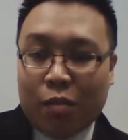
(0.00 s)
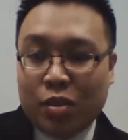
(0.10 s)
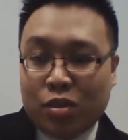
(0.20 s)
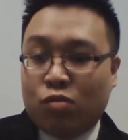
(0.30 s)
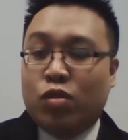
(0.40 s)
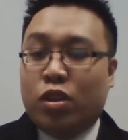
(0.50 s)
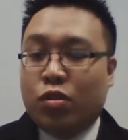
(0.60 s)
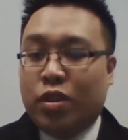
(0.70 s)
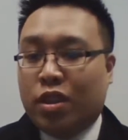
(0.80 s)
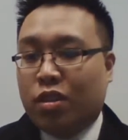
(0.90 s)
which is really
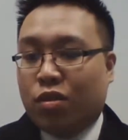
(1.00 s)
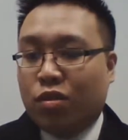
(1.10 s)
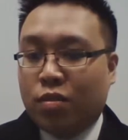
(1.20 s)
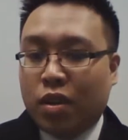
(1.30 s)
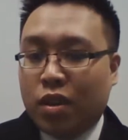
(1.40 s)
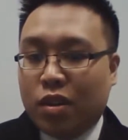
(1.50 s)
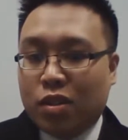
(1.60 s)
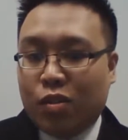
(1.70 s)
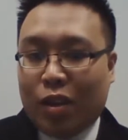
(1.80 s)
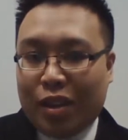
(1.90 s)
unique and cool.
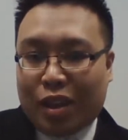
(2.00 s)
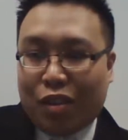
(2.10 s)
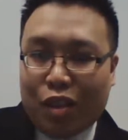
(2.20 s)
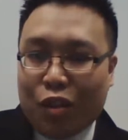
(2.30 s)
So I like love